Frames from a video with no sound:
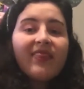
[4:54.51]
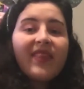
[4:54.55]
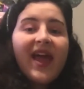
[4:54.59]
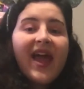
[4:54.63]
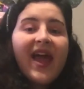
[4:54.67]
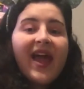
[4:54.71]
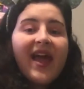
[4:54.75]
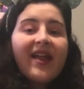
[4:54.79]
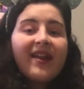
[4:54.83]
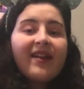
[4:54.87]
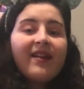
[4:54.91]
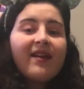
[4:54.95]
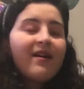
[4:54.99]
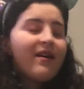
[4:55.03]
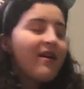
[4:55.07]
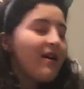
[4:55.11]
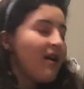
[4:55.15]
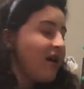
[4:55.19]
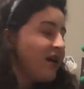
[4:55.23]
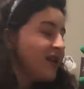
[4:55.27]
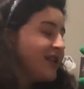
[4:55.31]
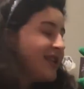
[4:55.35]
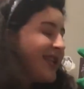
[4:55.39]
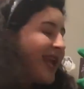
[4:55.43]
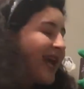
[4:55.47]
then
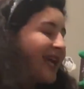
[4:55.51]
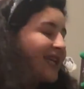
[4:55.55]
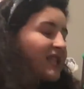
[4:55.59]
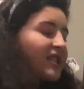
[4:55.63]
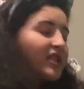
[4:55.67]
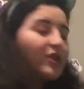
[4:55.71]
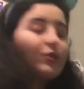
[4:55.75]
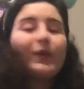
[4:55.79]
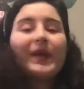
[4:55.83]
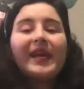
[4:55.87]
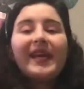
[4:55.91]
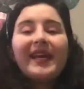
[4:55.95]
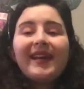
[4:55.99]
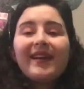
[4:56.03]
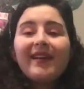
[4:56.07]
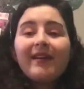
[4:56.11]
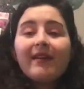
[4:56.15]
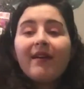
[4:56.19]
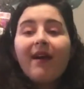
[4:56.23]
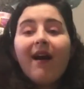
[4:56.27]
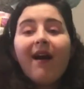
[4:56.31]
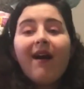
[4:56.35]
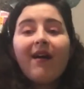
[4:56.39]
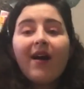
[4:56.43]
next week,